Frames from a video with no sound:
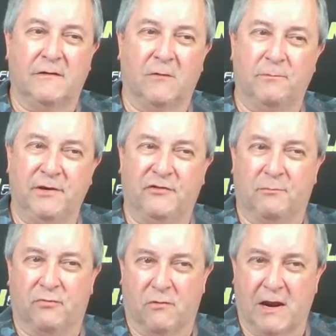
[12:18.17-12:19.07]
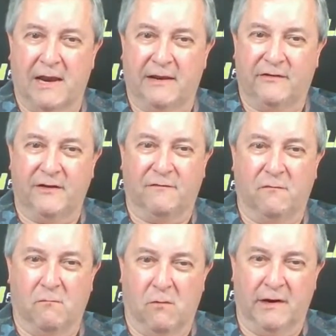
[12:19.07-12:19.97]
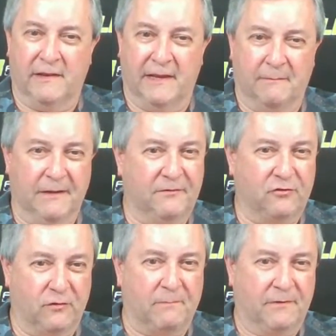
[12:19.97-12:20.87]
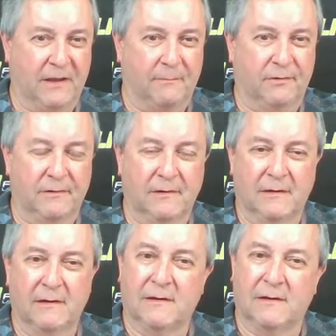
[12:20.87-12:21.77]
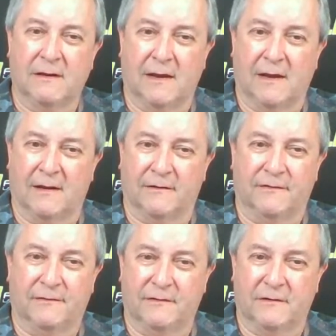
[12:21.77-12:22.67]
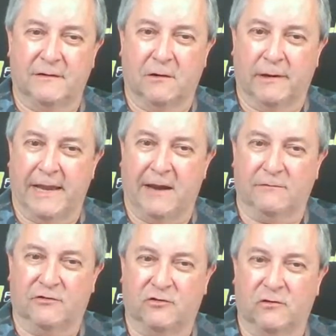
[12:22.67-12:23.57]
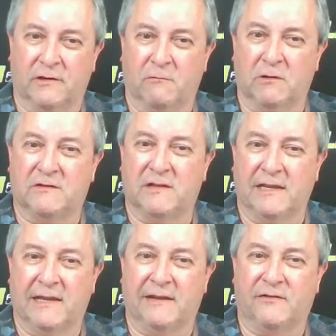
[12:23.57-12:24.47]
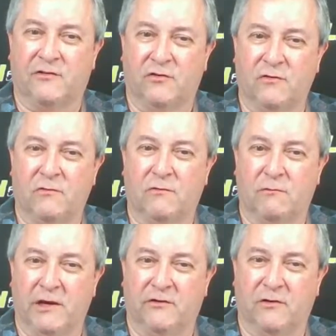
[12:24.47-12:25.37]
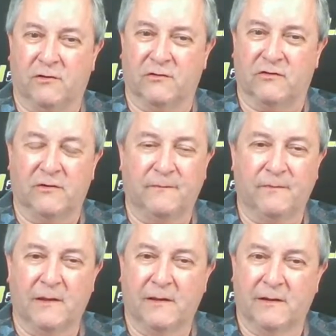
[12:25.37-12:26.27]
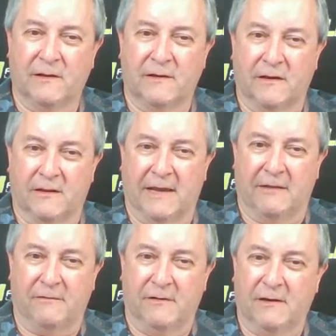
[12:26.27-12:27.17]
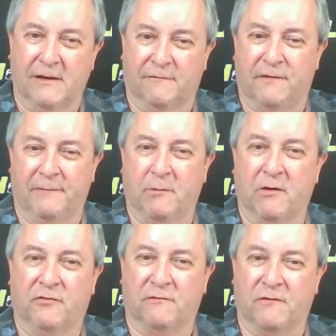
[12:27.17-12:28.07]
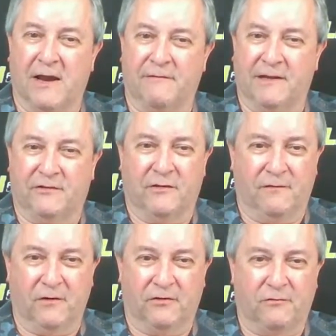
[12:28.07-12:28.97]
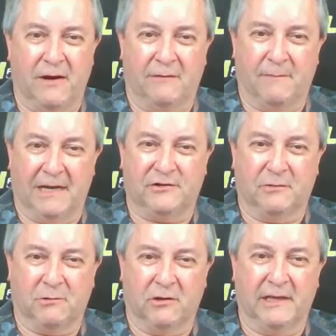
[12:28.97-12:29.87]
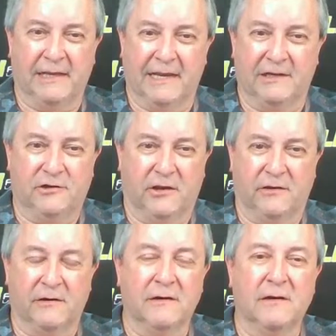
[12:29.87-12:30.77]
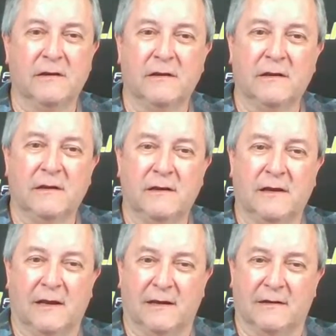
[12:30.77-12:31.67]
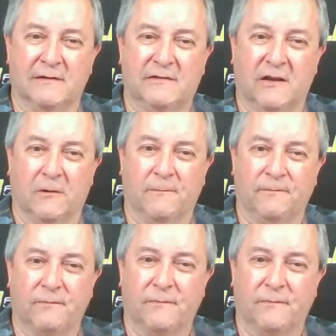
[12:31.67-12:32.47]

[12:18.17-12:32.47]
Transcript: don't be surprised if one of them gets tripped up going out. And certainly once they get to the regionals, that if they both survive, that's the first round matchup looking at each other. So